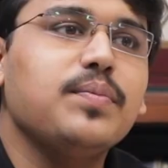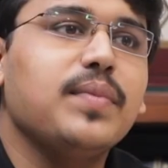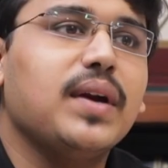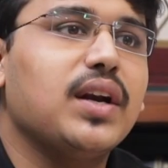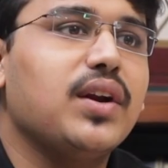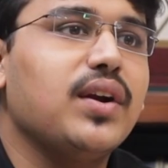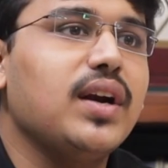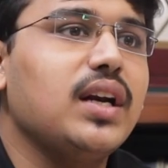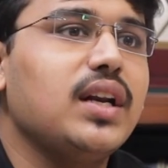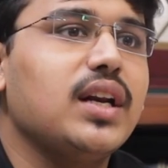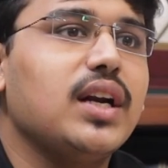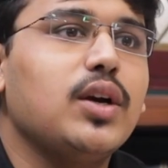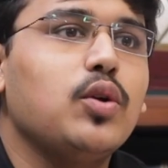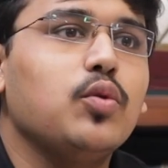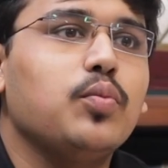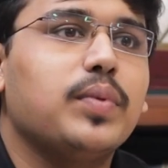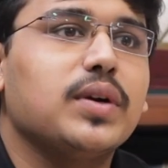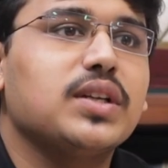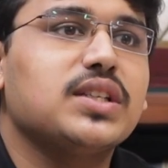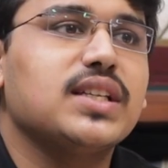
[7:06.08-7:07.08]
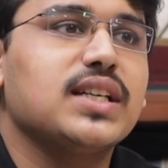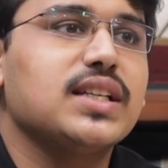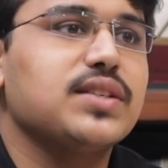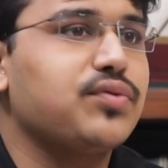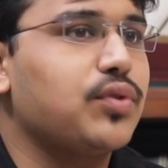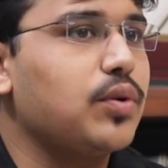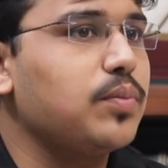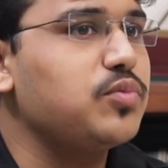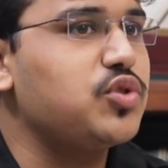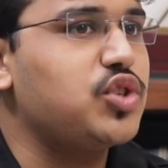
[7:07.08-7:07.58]
mandatory to purchase
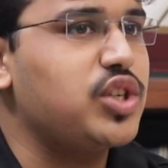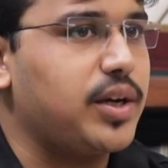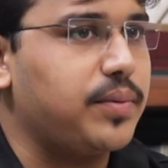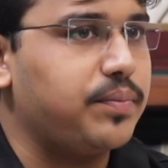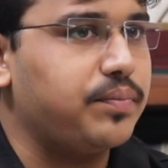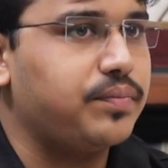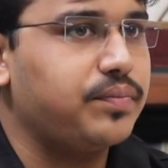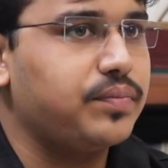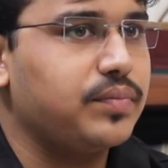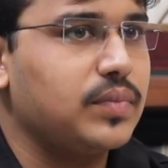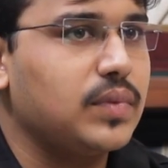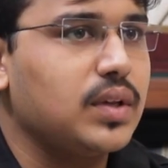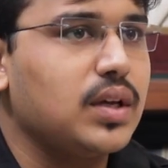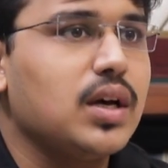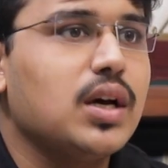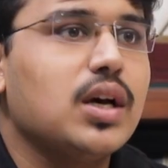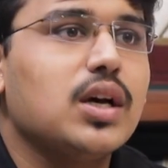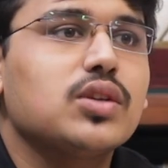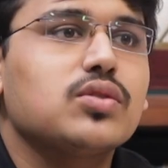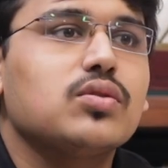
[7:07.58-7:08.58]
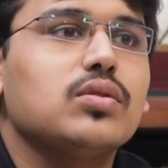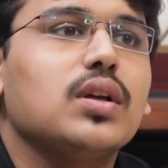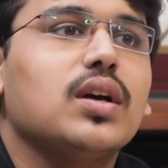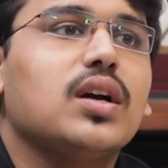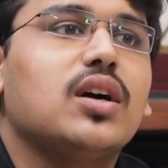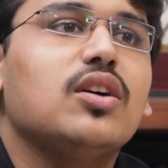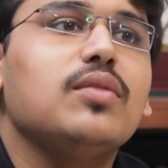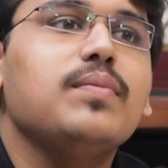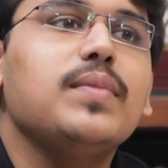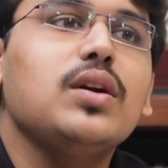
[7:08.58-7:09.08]
from GeM? So the
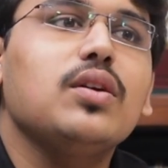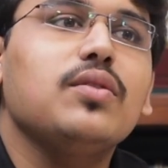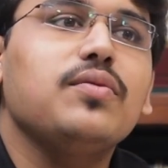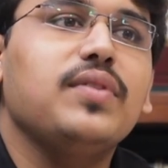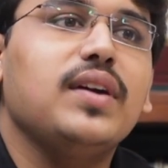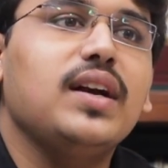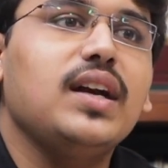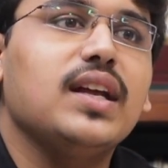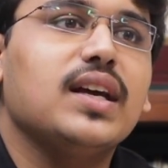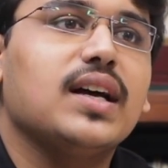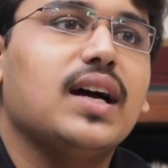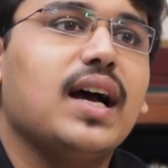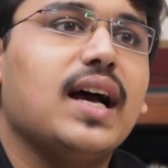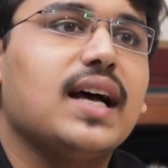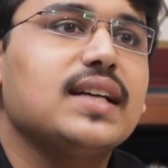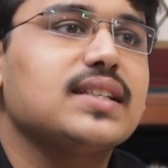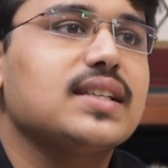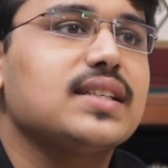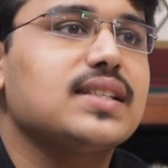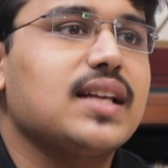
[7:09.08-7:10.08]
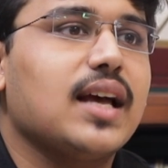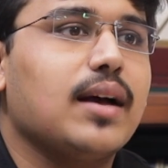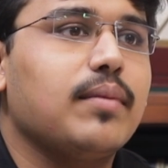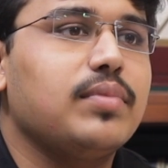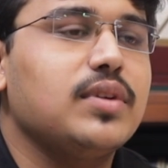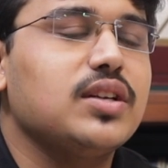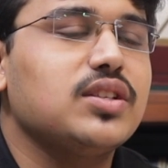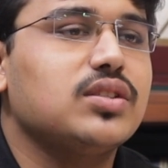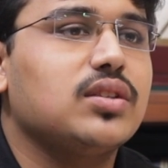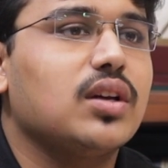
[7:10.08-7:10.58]
Government of India has
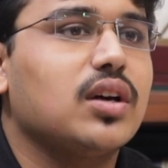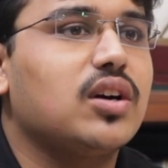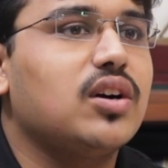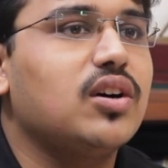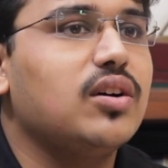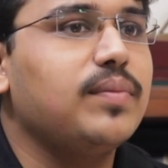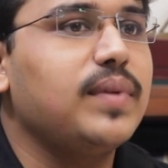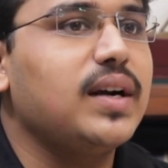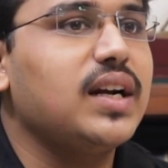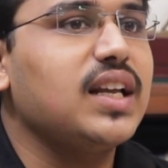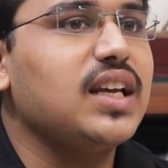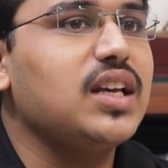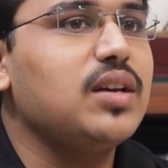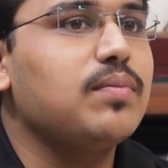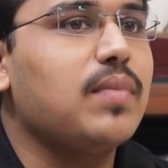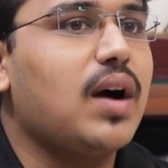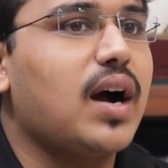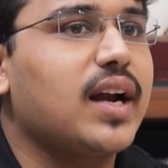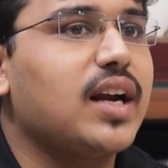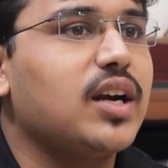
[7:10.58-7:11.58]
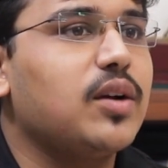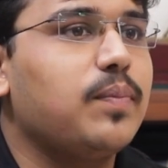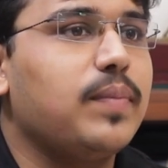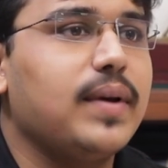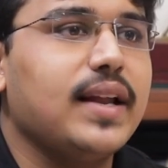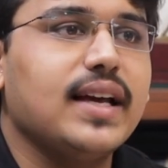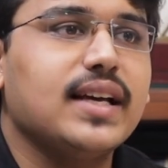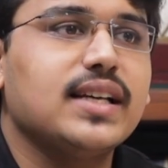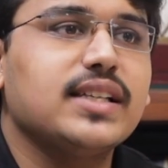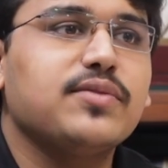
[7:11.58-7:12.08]
established the Government
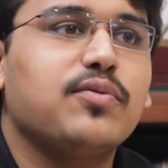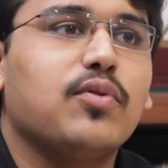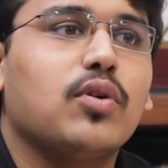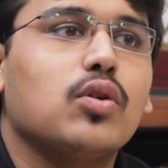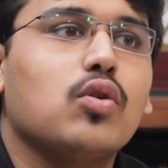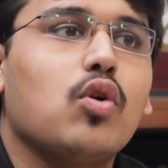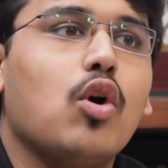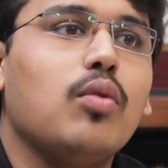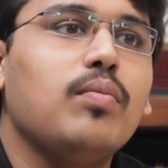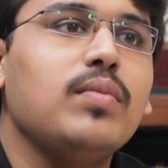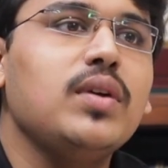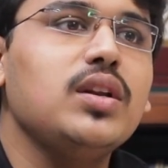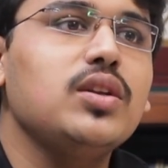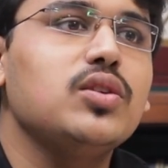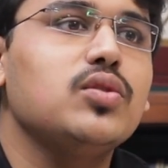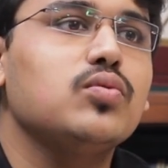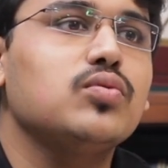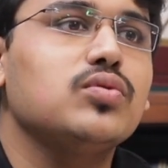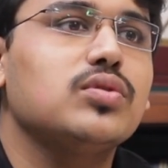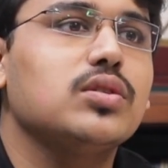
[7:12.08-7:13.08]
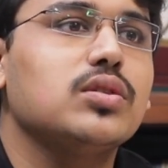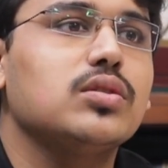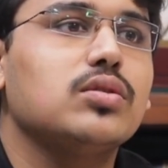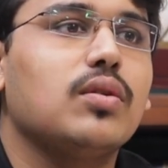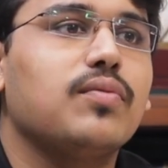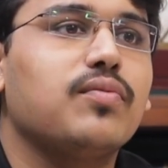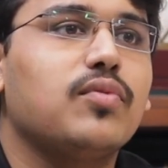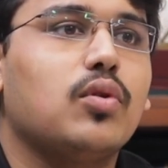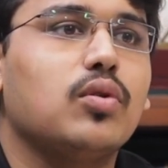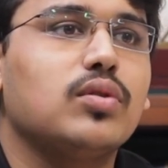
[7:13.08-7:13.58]
e-marketplace for common uses
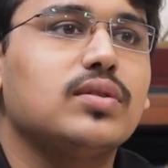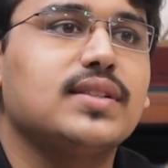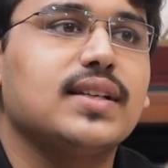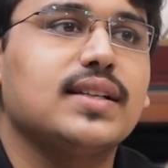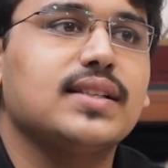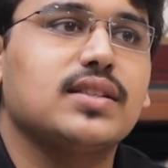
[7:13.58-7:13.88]
of goods and